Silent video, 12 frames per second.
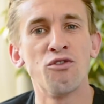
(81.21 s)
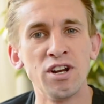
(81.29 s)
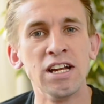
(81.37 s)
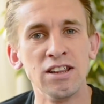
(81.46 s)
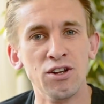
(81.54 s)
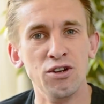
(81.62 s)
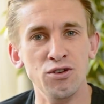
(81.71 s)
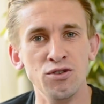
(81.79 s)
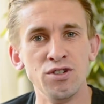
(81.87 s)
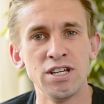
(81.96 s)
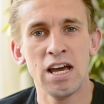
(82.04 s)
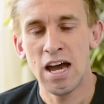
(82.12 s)
reading the
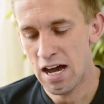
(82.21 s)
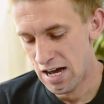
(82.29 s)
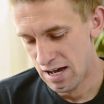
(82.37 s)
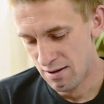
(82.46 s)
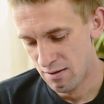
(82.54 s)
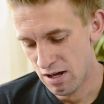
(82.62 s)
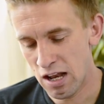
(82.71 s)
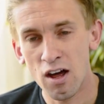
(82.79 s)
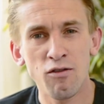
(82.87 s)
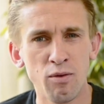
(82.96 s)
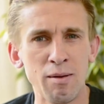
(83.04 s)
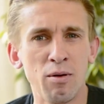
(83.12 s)
news, a lot
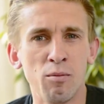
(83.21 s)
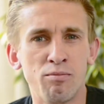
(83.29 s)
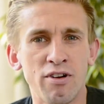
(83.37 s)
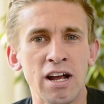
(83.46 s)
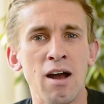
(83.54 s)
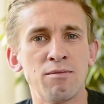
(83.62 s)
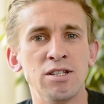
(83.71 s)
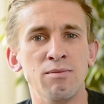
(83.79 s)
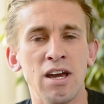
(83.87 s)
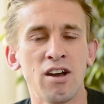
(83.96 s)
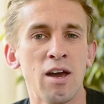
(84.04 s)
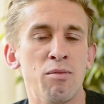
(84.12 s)
of people bring up to
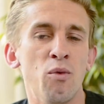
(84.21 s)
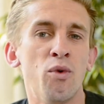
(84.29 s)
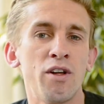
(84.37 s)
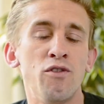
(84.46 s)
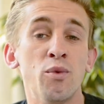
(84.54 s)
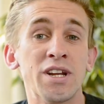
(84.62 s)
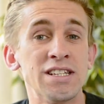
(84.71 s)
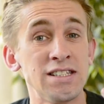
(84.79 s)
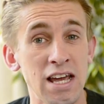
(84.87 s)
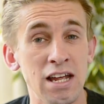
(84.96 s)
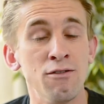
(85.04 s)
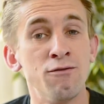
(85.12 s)
me, okay, but what if you want to
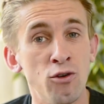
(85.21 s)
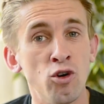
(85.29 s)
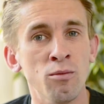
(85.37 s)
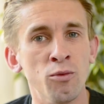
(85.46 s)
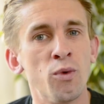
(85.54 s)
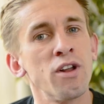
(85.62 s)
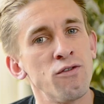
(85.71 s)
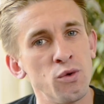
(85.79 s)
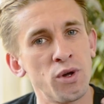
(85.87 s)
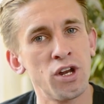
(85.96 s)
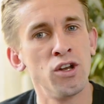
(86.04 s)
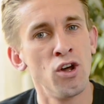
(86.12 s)
stay informed? What if you
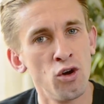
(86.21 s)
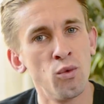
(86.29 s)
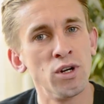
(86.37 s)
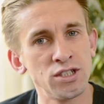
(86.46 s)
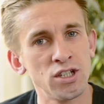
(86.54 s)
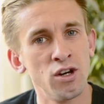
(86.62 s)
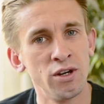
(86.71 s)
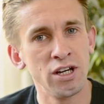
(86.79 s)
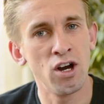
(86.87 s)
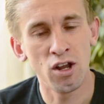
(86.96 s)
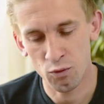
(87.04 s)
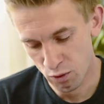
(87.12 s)
want to know what's going
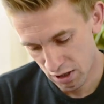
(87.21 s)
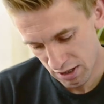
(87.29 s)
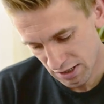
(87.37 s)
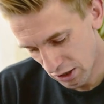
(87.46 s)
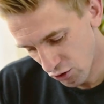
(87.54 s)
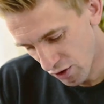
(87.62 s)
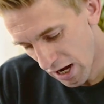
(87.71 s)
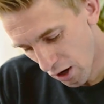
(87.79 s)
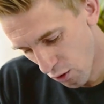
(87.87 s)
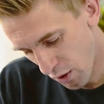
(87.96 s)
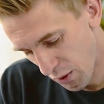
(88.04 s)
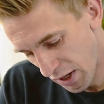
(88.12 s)
on? Well, there's a great
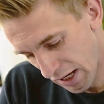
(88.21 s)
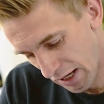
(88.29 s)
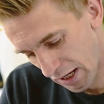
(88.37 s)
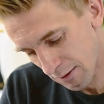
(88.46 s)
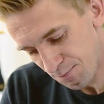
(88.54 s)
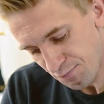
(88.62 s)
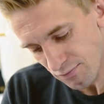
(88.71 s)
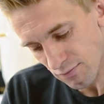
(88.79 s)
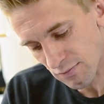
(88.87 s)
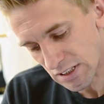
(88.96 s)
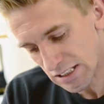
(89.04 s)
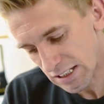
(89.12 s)
quote here.
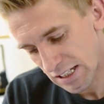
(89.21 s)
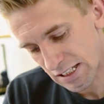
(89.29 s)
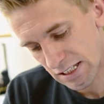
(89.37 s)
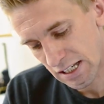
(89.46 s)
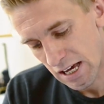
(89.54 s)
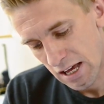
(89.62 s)
He says,